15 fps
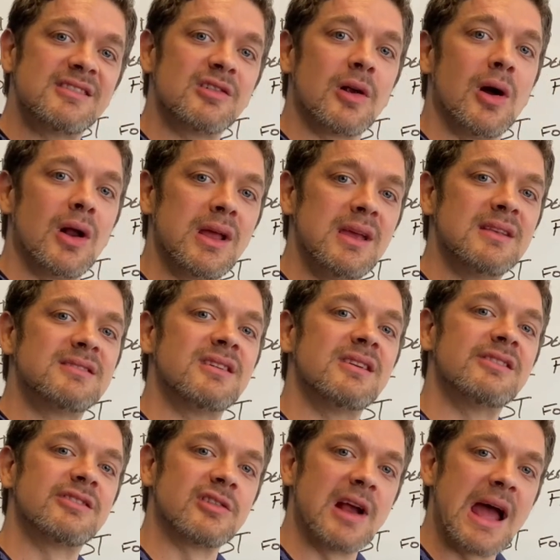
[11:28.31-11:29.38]
your
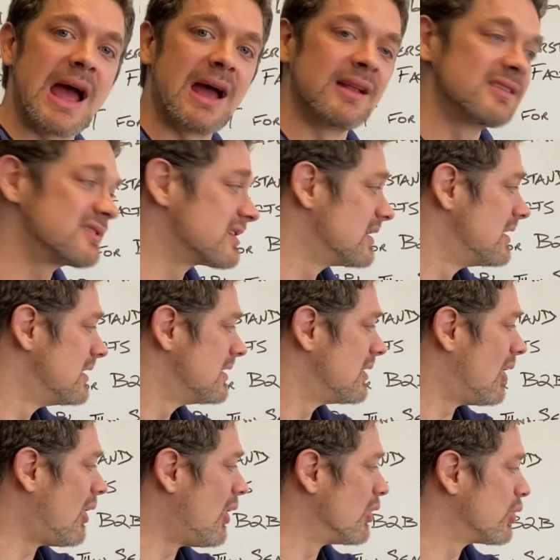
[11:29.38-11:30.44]
audiences, your ads,
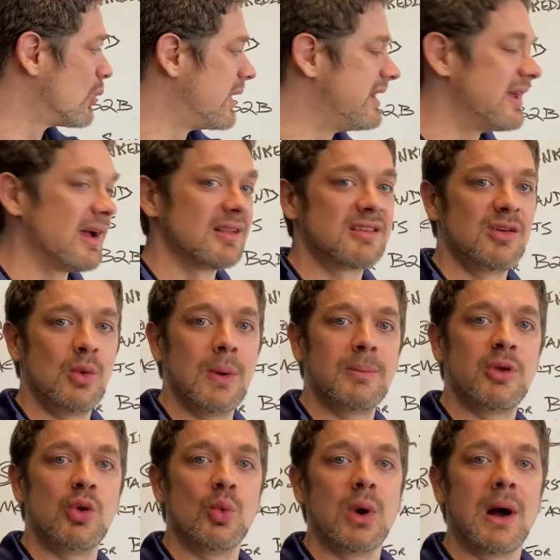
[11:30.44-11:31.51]
all the way down to
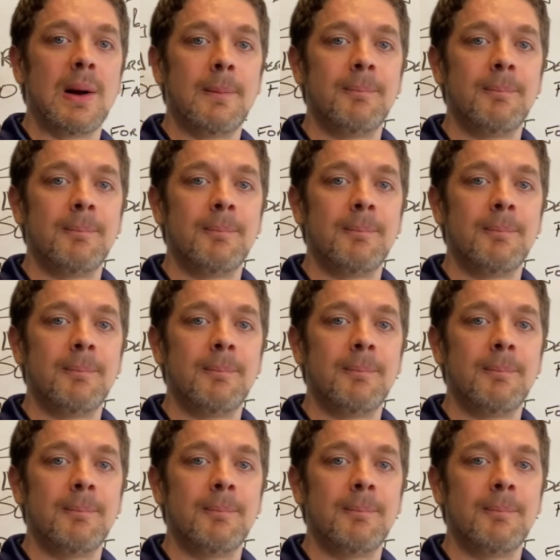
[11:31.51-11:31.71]
MQL.